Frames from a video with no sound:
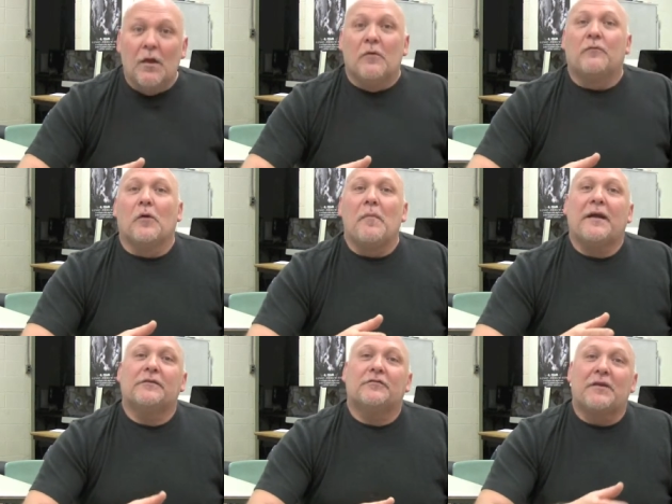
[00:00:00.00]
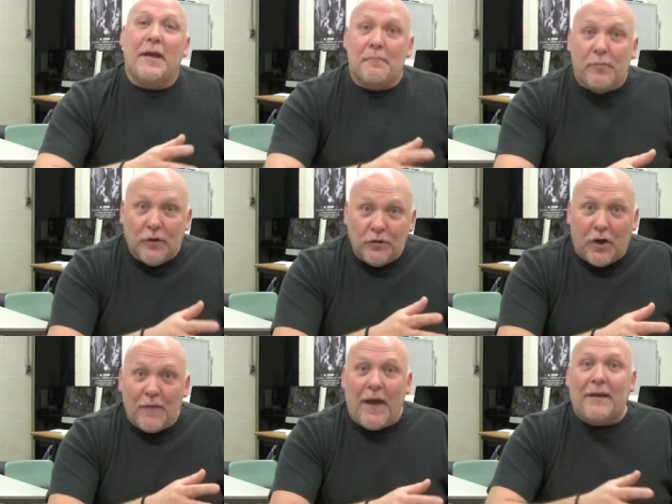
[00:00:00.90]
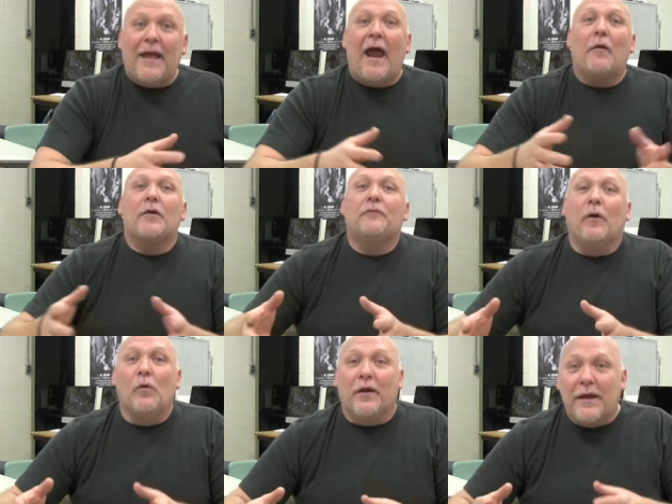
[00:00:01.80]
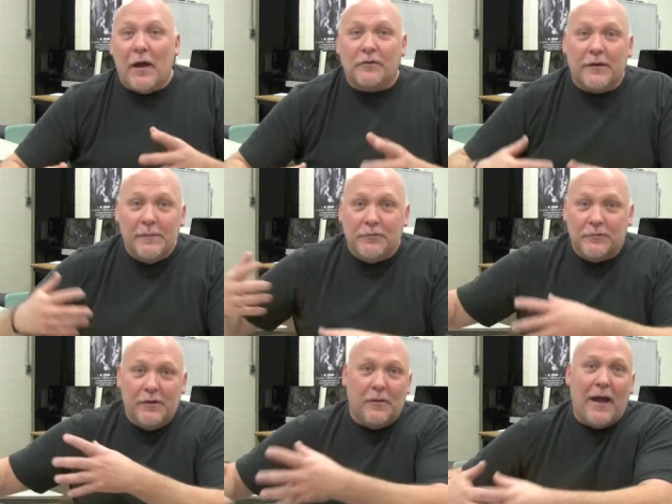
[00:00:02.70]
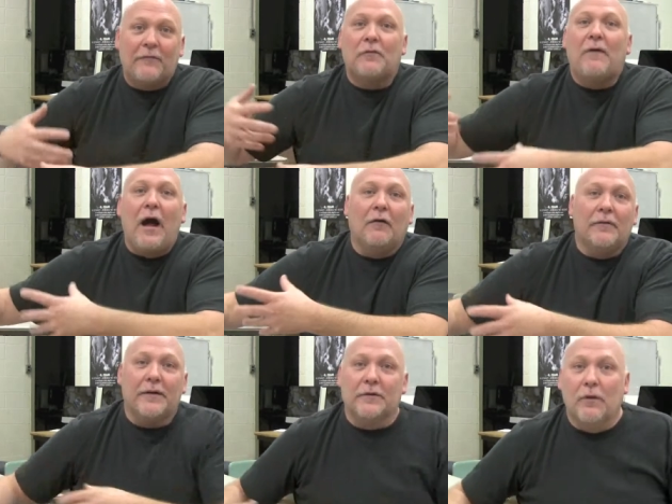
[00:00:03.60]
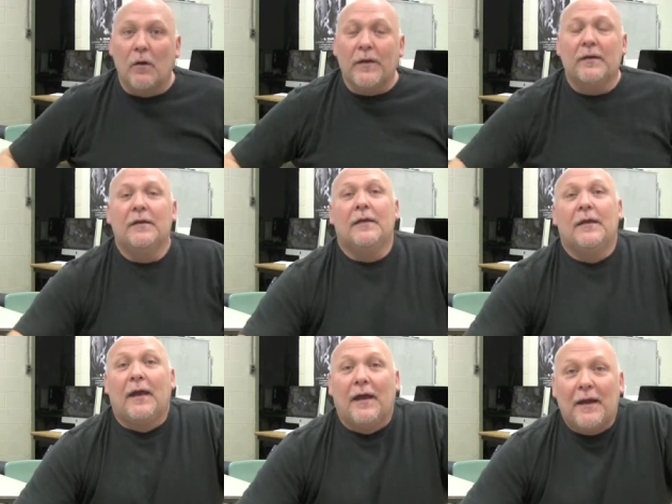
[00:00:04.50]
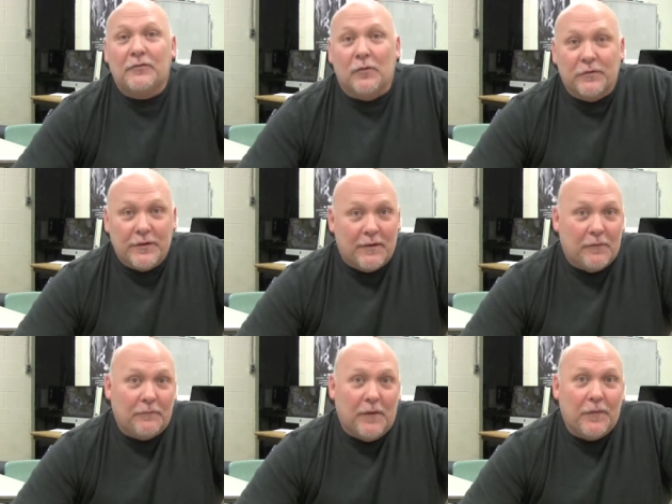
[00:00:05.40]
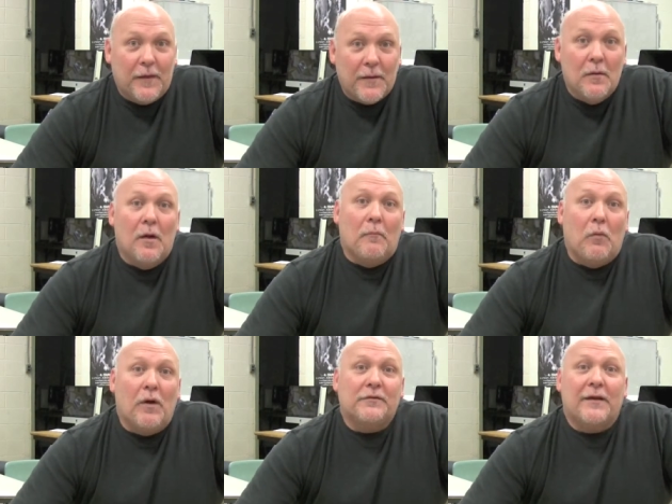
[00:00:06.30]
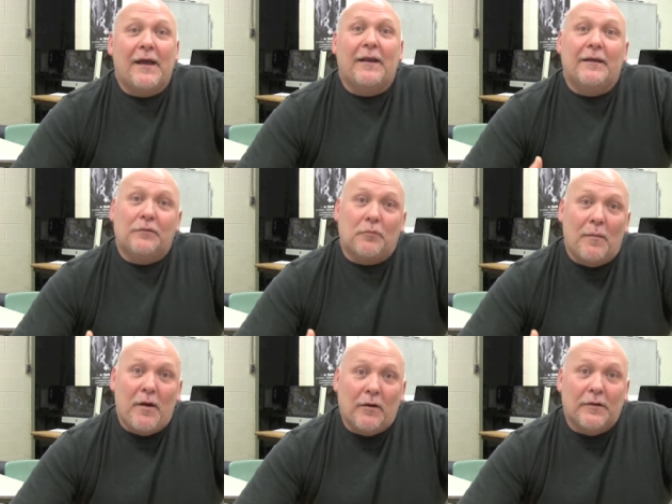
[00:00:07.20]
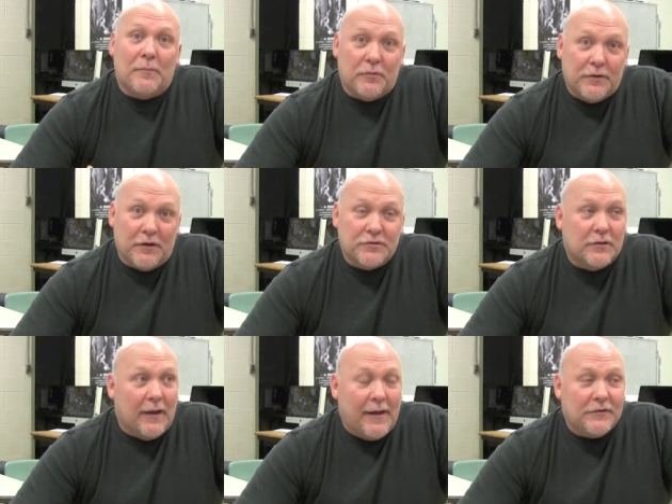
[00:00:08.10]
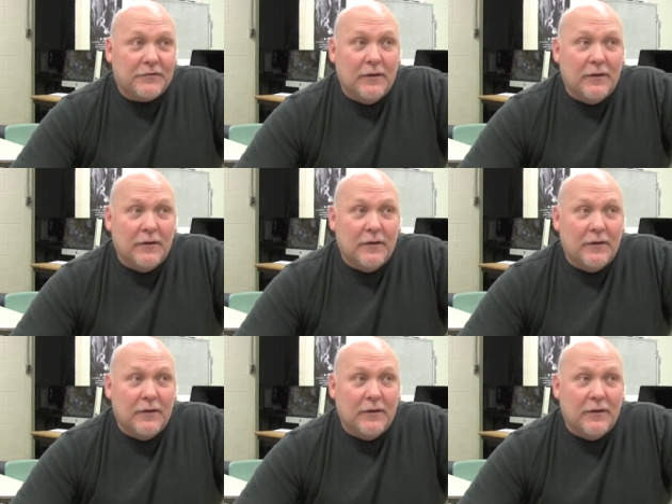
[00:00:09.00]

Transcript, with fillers: filmmakers of today build on that and carry it forward and how it keeps you know kind of evolving and growing and that's always kind of a fun thing. But once again, it is primarily a production class.